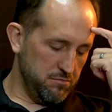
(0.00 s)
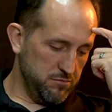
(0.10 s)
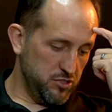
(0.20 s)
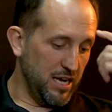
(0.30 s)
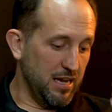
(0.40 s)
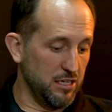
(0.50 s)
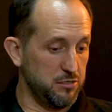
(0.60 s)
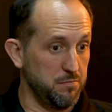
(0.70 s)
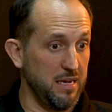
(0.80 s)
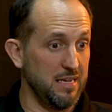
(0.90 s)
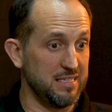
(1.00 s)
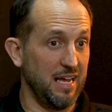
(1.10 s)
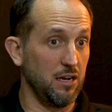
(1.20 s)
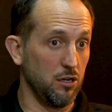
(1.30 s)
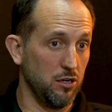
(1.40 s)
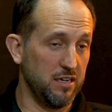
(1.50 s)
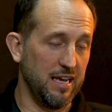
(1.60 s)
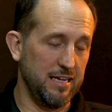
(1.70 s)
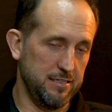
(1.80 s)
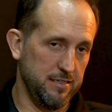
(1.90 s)
challenged me as I look
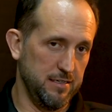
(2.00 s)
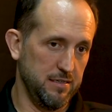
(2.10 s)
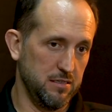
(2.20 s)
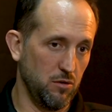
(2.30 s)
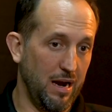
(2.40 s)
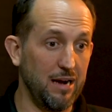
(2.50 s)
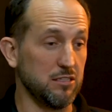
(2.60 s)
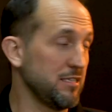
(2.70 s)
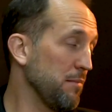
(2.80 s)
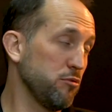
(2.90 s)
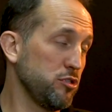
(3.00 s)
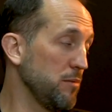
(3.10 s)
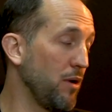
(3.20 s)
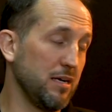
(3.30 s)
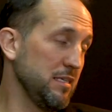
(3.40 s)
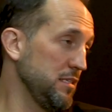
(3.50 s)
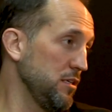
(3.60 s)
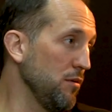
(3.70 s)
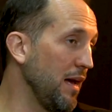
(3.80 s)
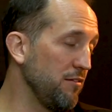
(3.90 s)
at our discipleship process at
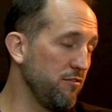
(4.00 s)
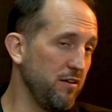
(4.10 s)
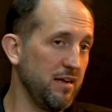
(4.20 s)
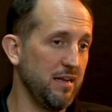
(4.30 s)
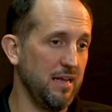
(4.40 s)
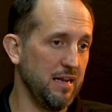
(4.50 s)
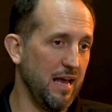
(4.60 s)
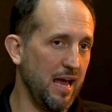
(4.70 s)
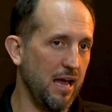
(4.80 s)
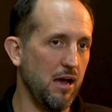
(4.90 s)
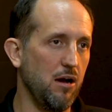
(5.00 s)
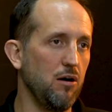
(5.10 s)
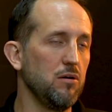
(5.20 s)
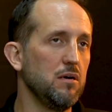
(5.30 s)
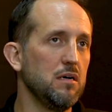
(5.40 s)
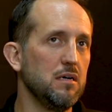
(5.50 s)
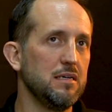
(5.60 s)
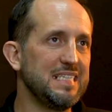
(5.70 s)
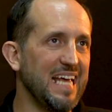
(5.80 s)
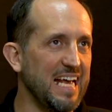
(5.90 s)
New Life and how
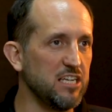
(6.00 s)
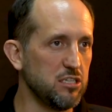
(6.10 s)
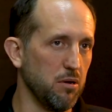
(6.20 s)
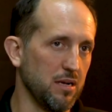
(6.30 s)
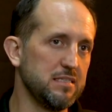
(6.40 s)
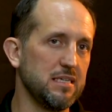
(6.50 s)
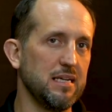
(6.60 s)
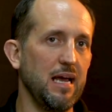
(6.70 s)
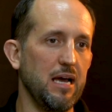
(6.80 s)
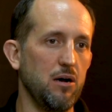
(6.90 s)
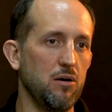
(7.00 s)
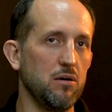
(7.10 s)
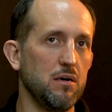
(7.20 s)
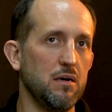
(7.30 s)
tangible is it? How